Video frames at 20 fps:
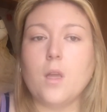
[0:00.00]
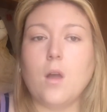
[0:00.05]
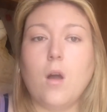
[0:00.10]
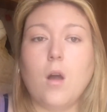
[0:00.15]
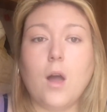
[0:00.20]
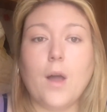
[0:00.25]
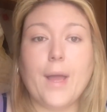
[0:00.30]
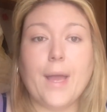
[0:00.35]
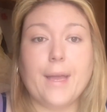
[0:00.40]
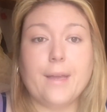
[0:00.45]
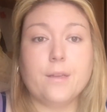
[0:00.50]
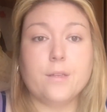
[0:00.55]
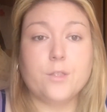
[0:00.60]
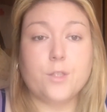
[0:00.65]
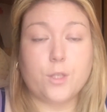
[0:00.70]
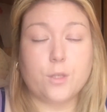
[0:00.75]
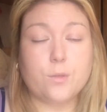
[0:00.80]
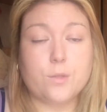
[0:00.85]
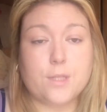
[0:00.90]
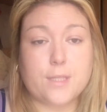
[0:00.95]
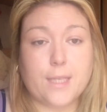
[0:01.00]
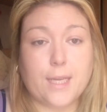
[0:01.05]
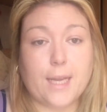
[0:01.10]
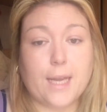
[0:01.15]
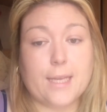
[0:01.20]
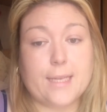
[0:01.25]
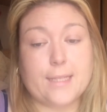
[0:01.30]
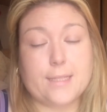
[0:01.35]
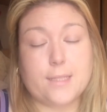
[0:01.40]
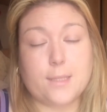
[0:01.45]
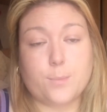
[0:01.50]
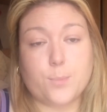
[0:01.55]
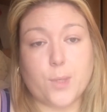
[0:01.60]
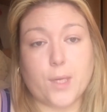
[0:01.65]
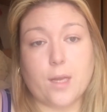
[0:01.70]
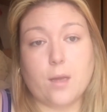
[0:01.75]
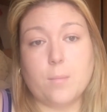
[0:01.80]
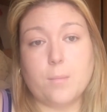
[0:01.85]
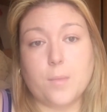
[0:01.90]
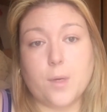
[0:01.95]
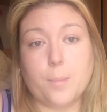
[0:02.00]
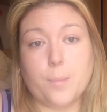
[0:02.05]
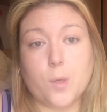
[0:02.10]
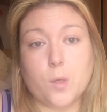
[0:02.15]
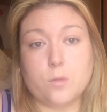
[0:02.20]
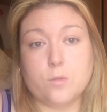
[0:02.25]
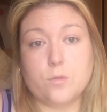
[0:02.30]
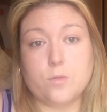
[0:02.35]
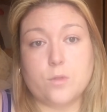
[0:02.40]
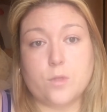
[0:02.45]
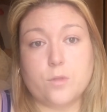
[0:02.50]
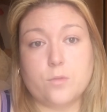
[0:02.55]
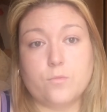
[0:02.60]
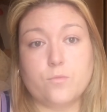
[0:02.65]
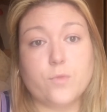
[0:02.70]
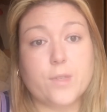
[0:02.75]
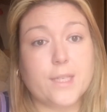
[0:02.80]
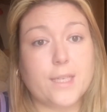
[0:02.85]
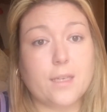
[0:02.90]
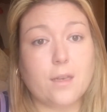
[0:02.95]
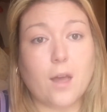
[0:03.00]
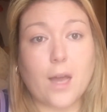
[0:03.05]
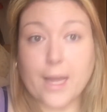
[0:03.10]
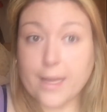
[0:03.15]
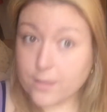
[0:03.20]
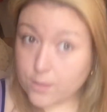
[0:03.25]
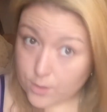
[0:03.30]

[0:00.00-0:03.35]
I used it and it did bring up my blonde really light.